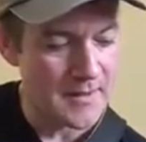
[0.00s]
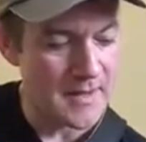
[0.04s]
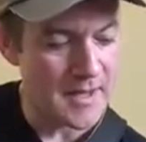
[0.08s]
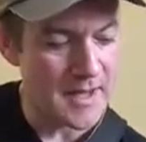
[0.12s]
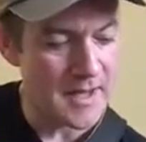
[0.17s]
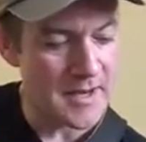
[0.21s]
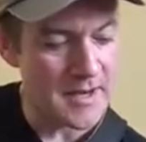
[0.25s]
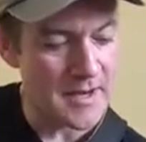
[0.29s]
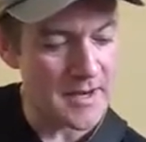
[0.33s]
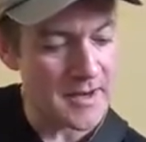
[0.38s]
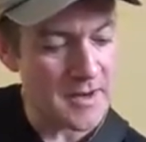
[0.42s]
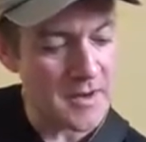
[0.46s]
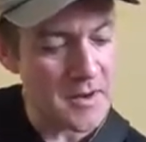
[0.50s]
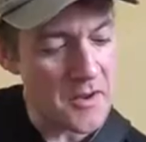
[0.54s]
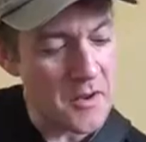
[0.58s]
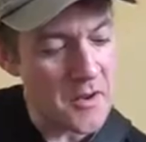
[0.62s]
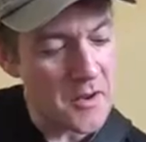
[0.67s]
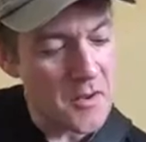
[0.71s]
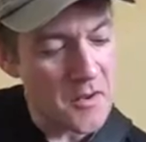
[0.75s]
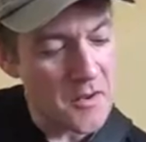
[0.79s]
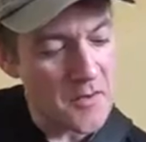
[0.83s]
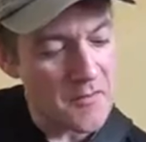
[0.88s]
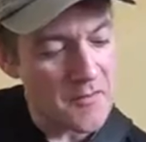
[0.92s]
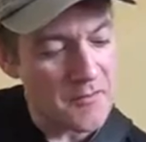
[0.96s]
then
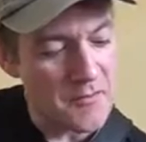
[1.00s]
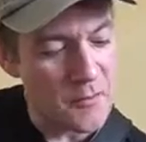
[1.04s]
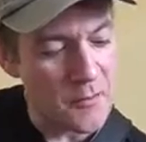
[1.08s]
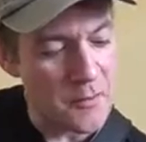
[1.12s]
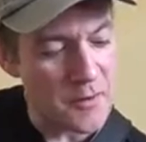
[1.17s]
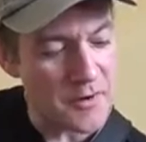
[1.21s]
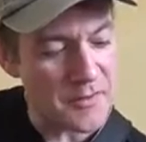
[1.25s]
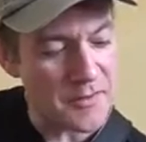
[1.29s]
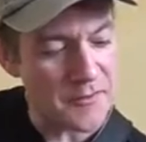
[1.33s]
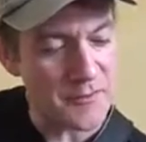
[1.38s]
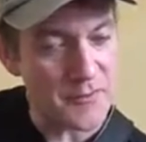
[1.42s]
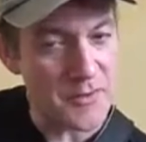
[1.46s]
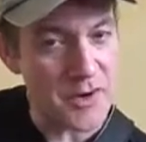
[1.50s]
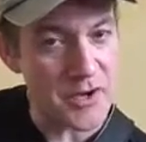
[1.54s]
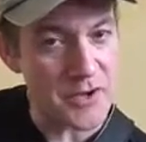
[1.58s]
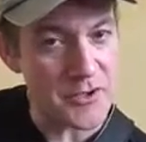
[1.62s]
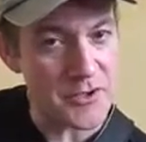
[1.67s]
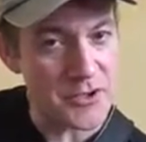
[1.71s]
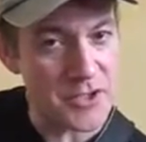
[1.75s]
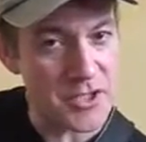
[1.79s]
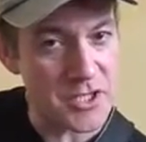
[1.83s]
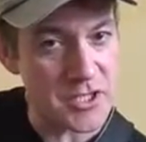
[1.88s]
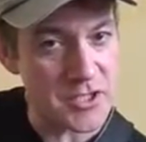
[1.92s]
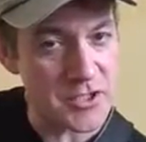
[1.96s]
4th
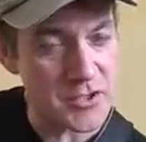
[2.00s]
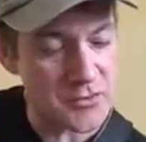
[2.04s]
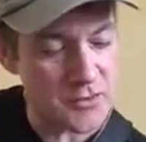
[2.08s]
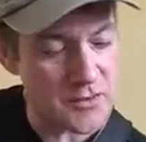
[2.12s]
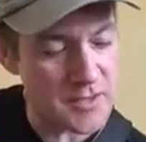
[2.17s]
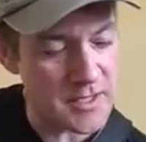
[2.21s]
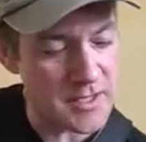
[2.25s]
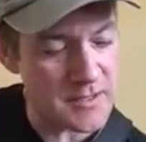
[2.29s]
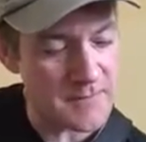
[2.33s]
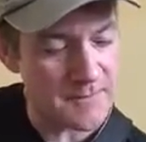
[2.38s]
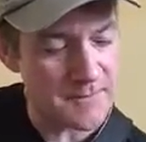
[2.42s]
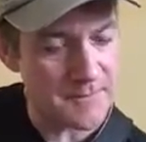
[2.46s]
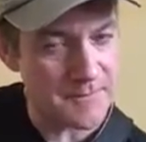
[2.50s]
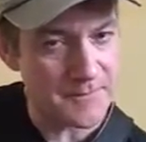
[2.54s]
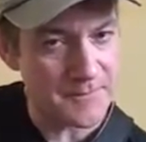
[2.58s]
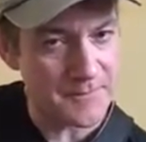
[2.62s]
fret G string